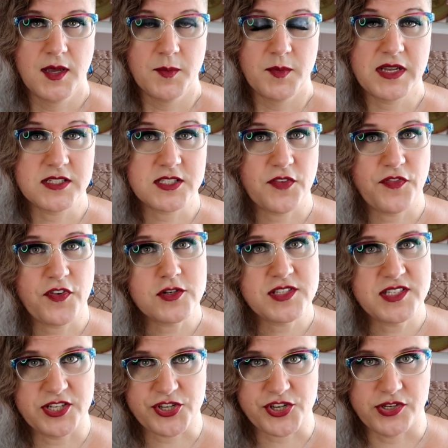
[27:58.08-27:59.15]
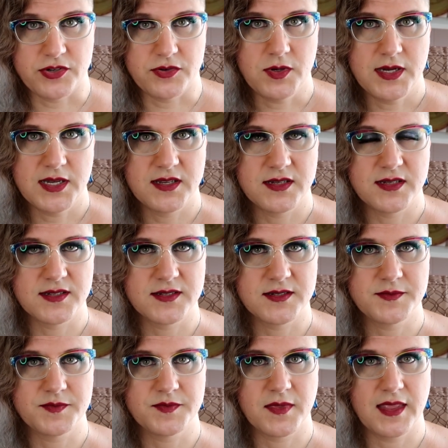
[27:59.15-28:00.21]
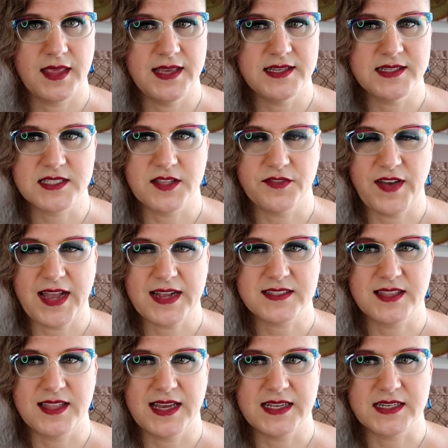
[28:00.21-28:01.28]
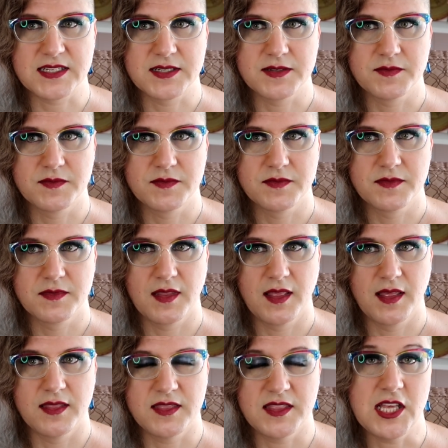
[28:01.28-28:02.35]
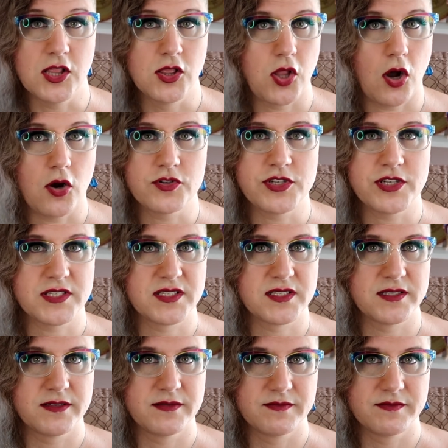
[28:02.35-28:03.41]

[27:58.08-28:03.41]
Because the first issue is the fact that the largest